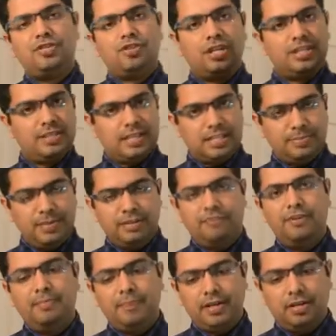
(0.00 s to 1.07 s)
pictures that has been
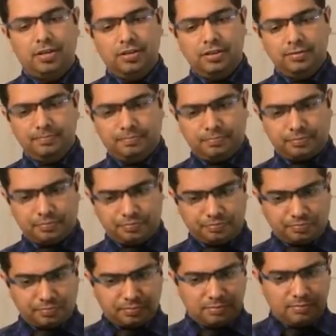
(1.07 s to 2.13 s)
flipping on.
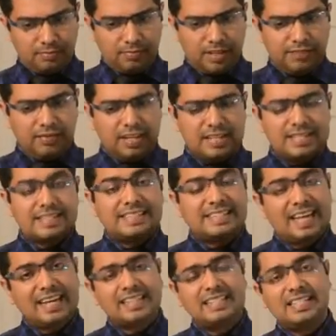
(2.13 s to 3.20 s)
There is
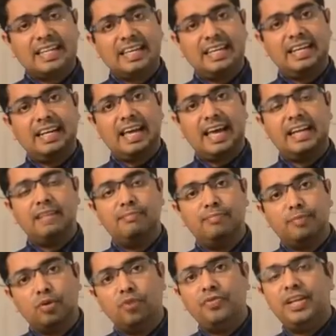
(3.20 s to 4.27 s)
tactile and
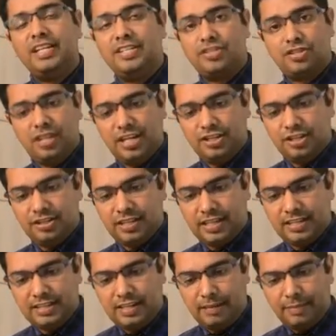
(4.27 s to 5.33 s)
moving installation that
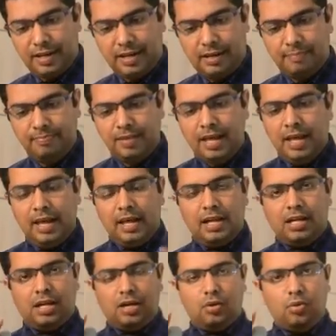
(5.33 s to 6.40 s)
is coming up.
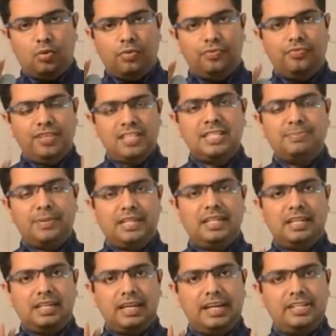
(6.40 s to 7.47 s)
Now this
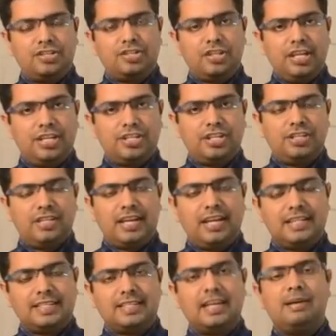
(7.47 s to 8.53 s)
particular installation that
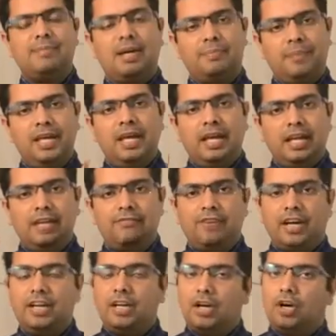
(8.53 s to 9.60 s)
has come up in
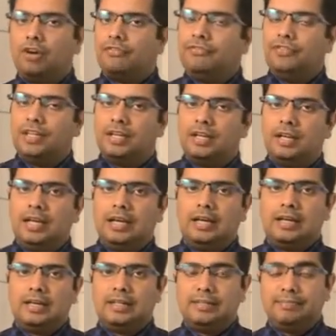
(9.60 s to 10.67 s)
one of
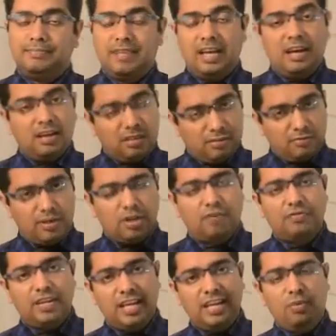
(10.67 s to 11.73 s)

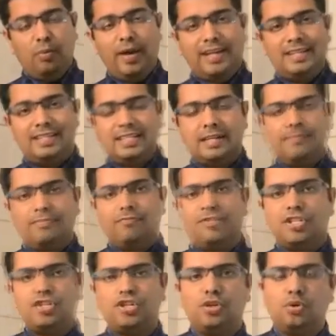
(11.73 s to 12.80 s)
the event
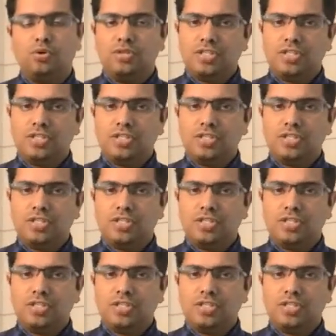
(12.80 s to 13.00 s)
which